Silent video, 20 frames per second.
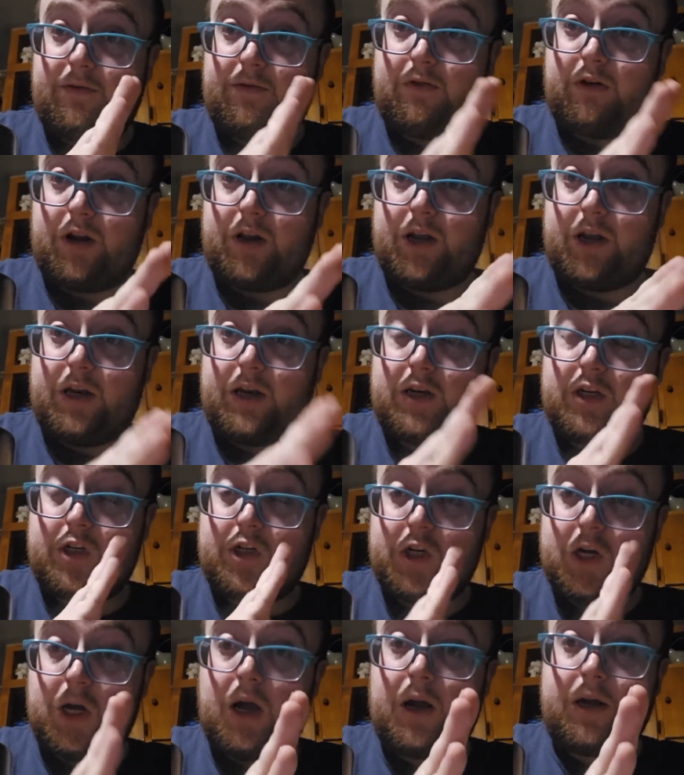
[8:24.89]

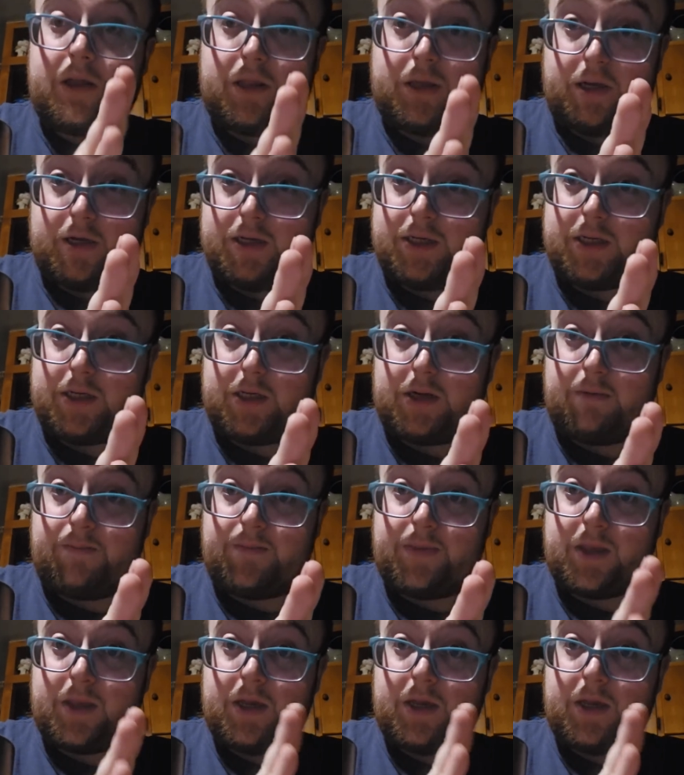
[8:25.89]
friggin' chug this.